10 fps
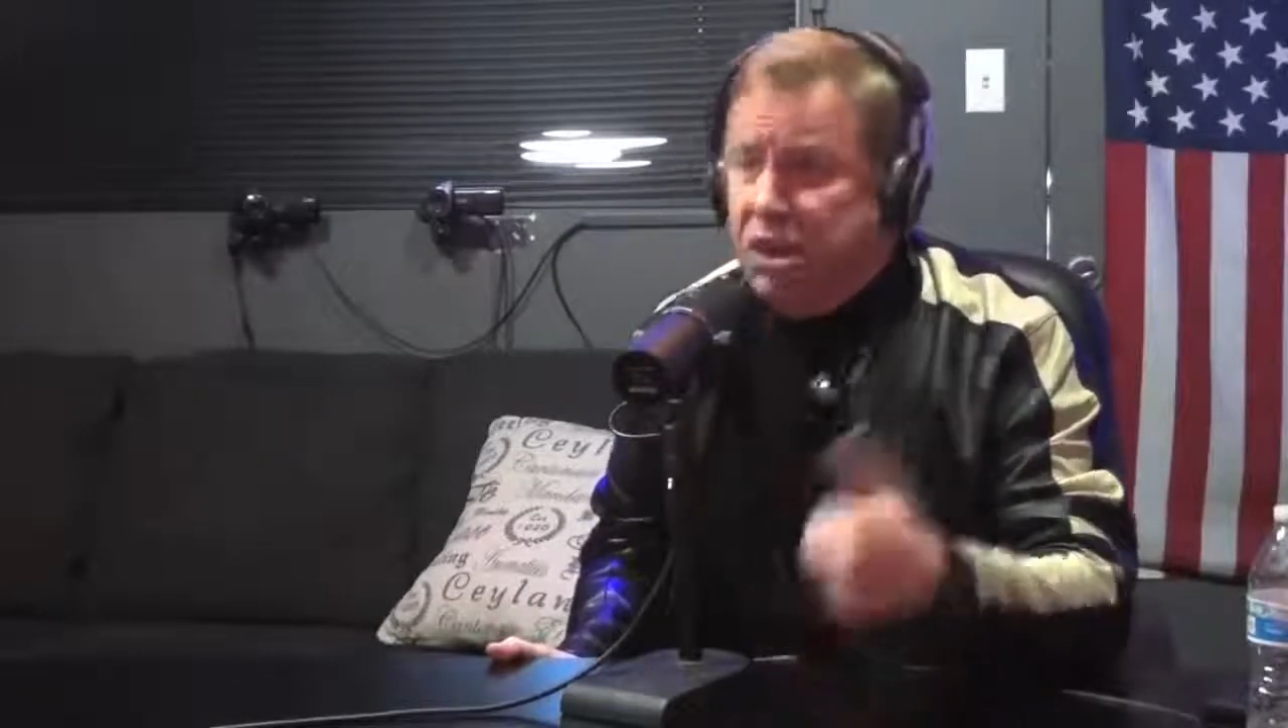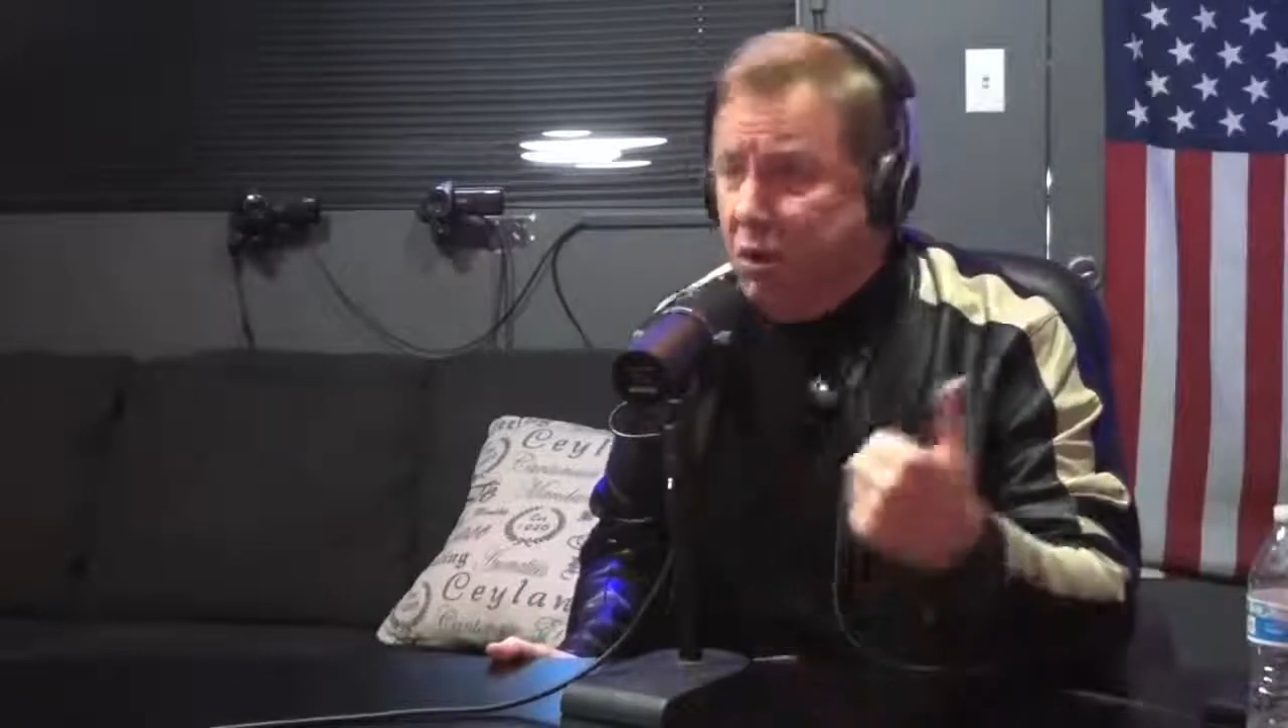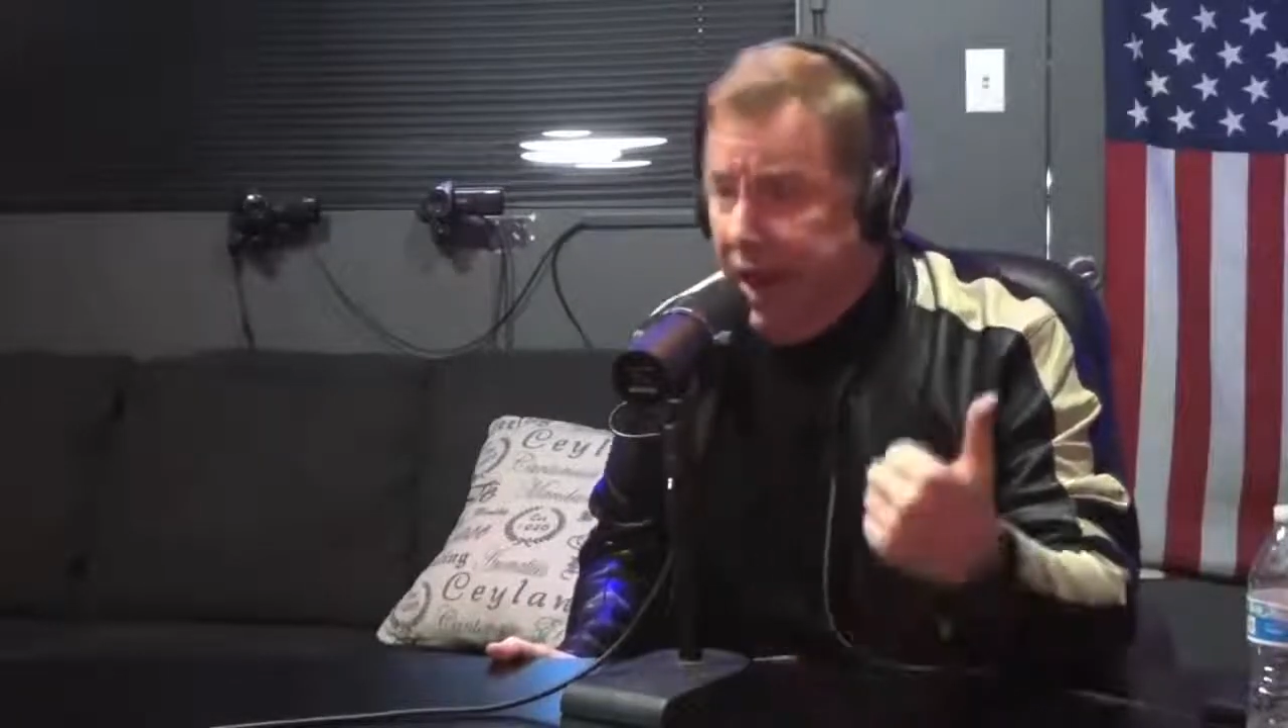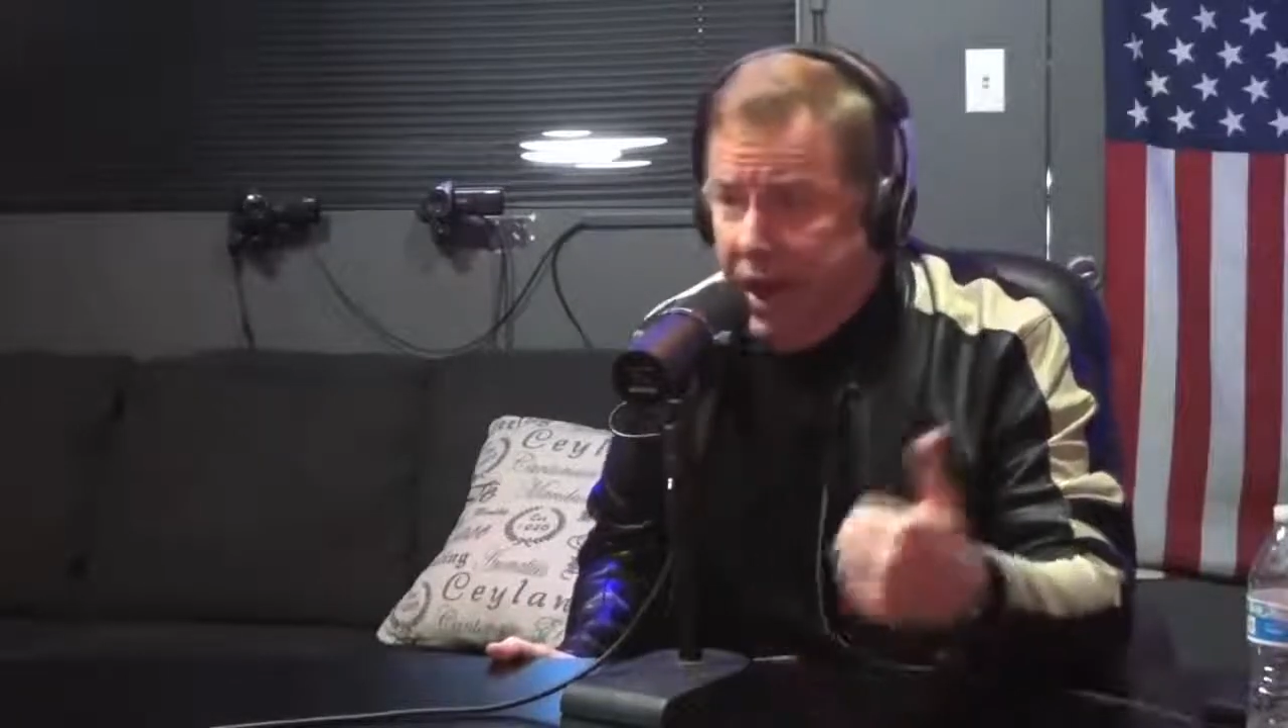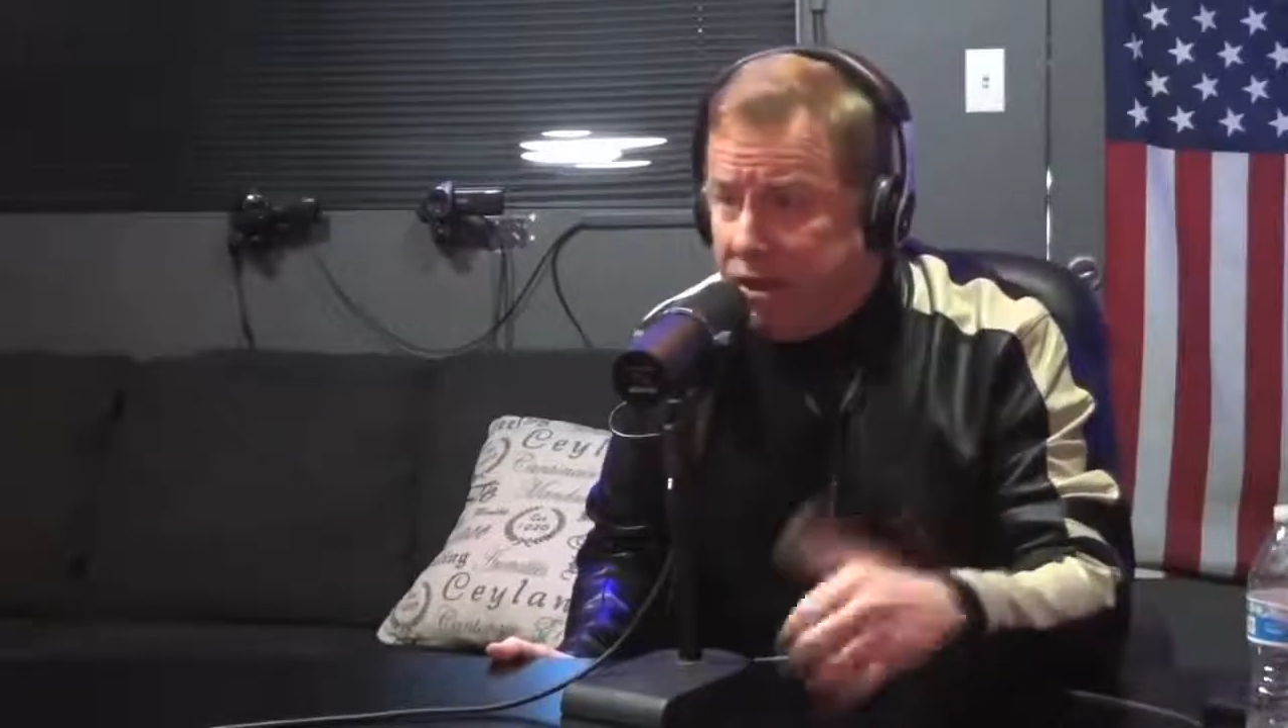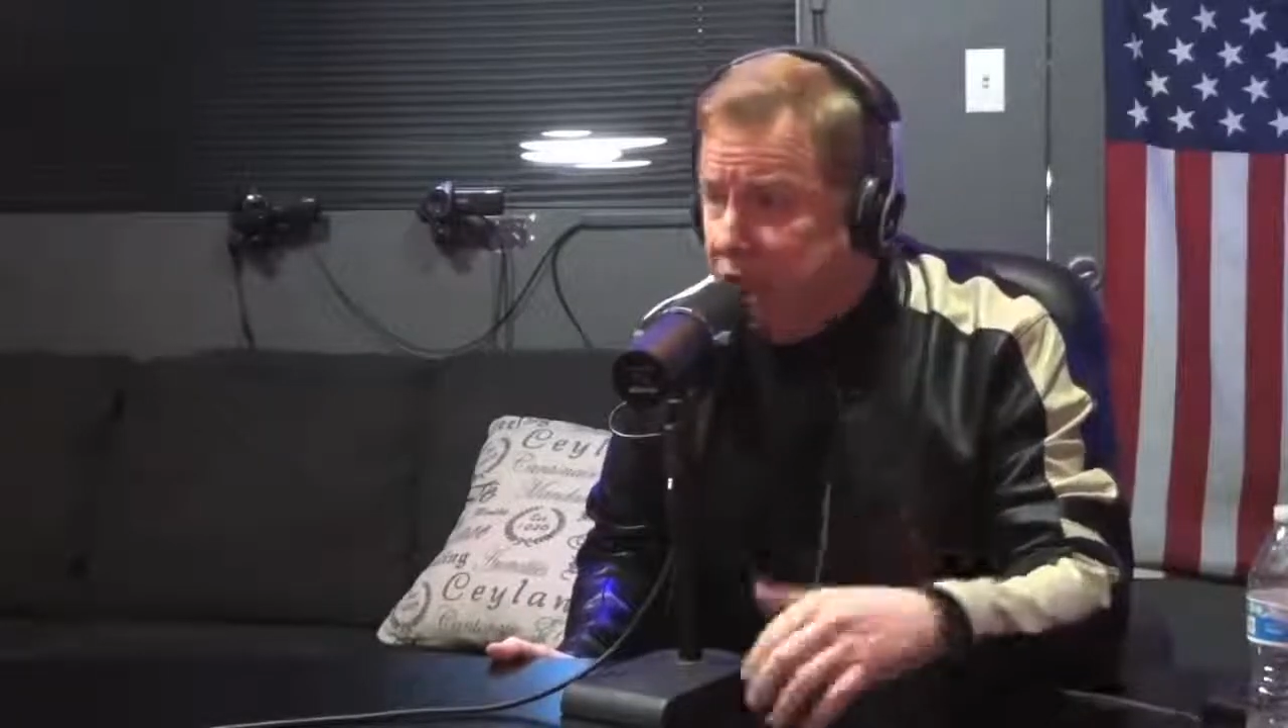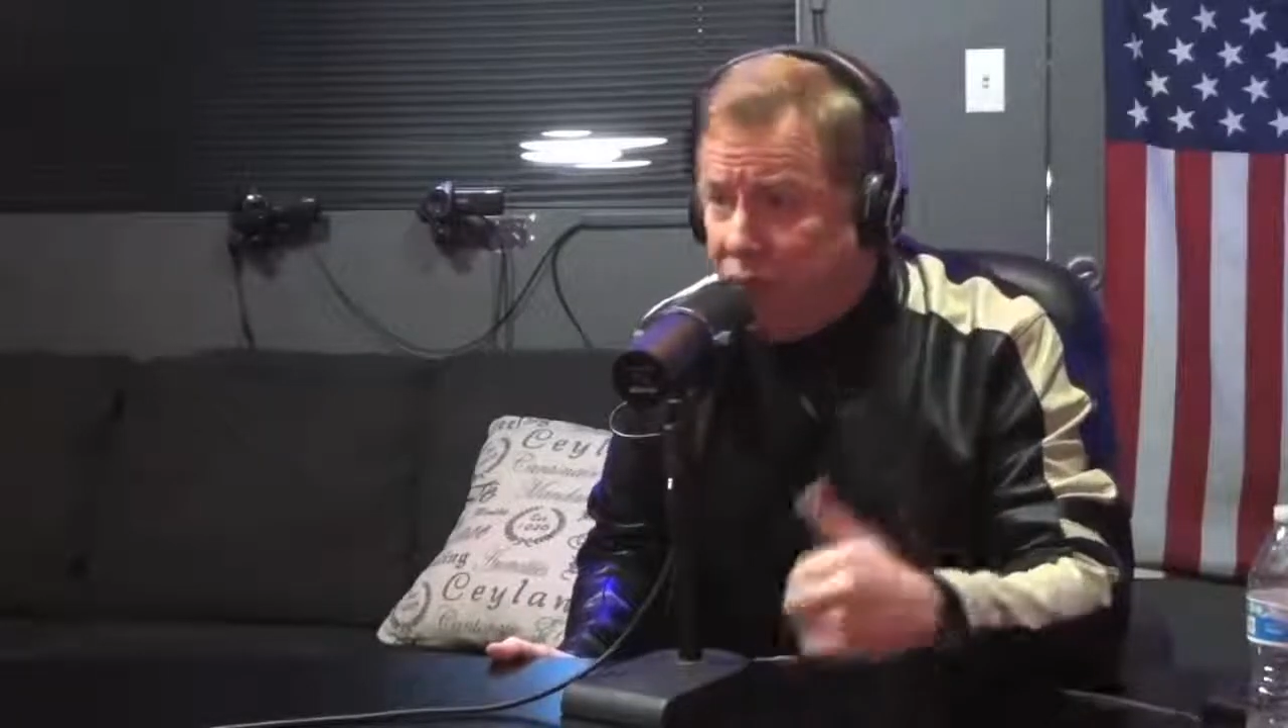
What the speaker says: the gas